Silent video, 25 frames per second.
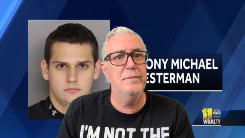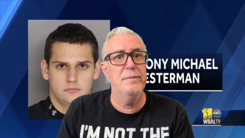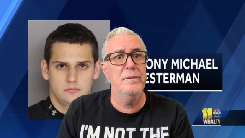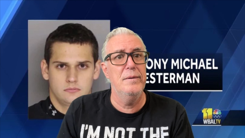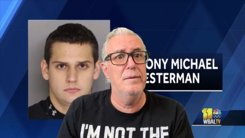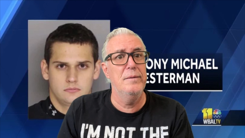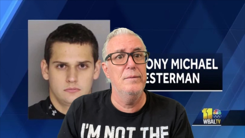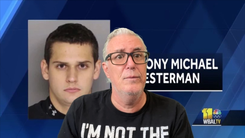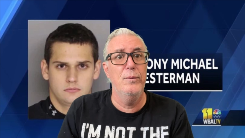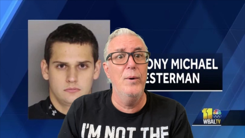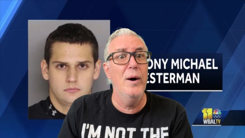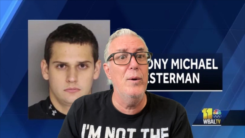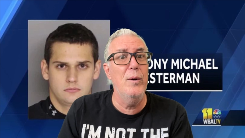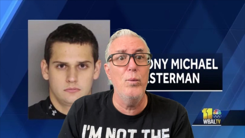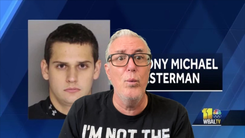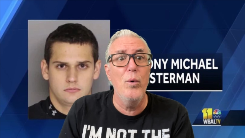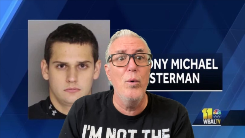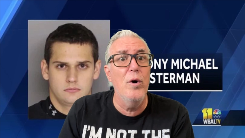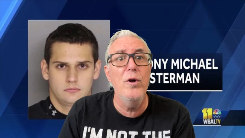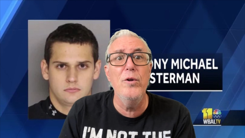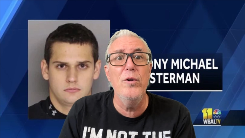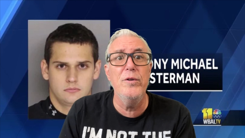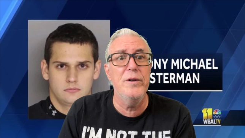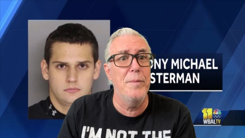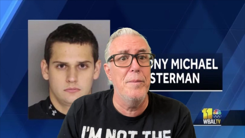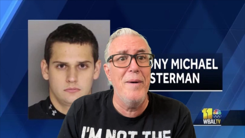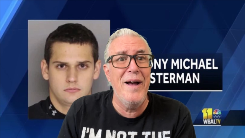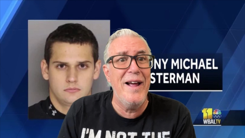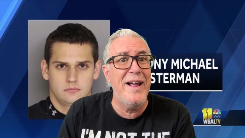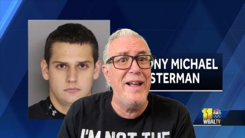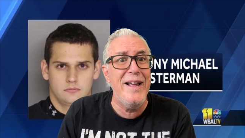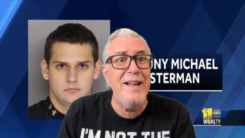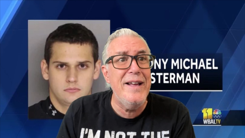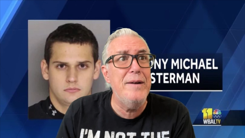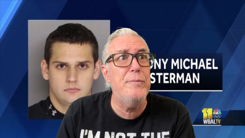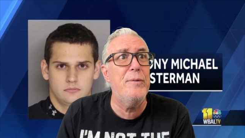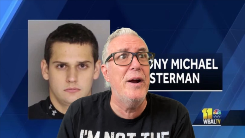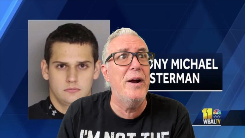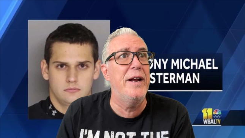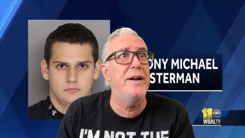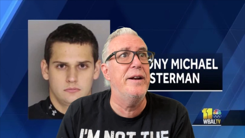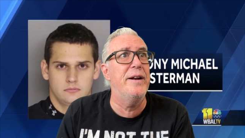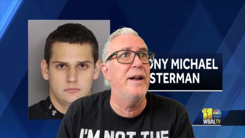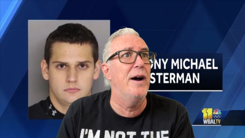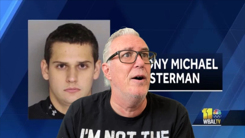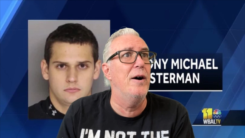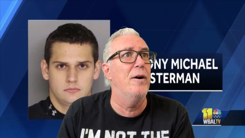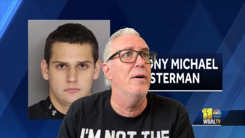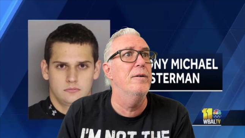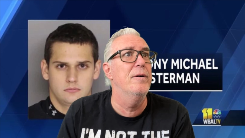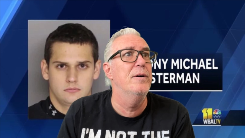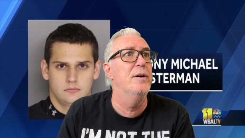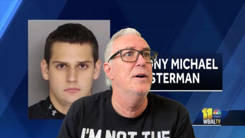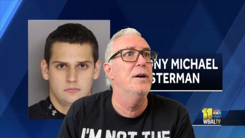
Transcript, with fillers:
Speaker 1: What world am I in right now?